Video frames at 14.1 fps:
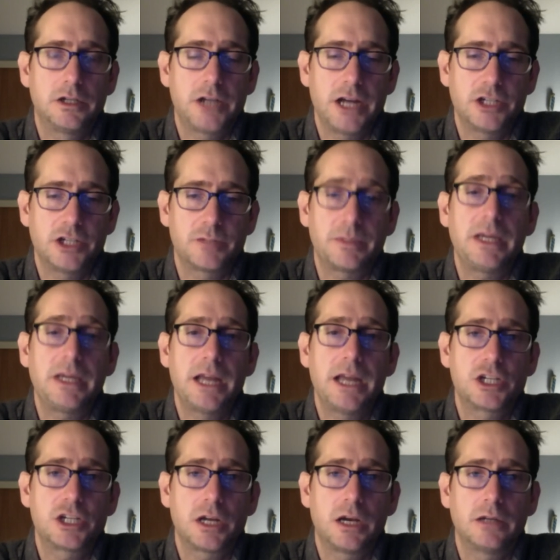changes
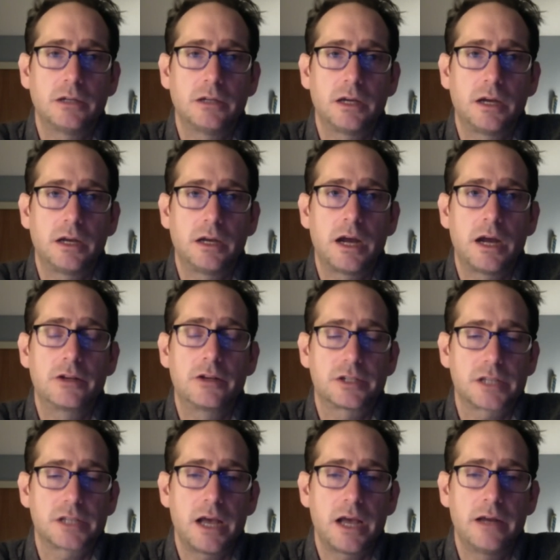pH on on either
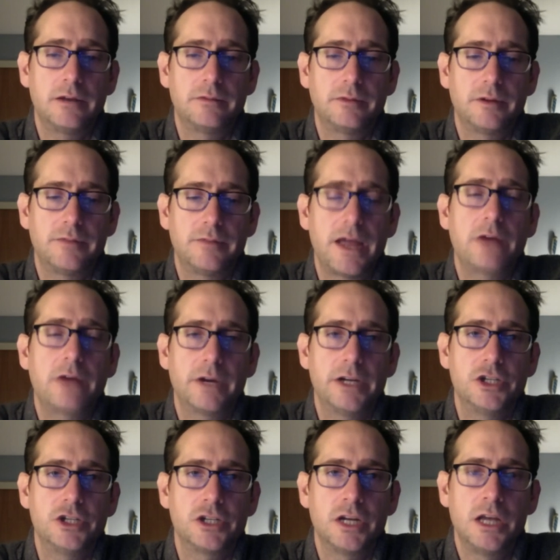side of, of that
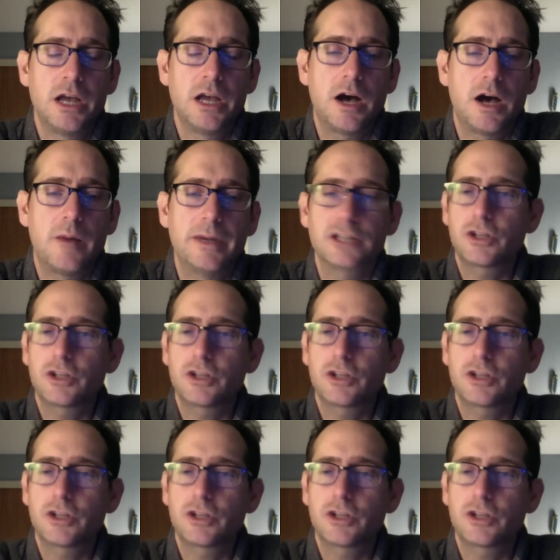ridge. Um, and it's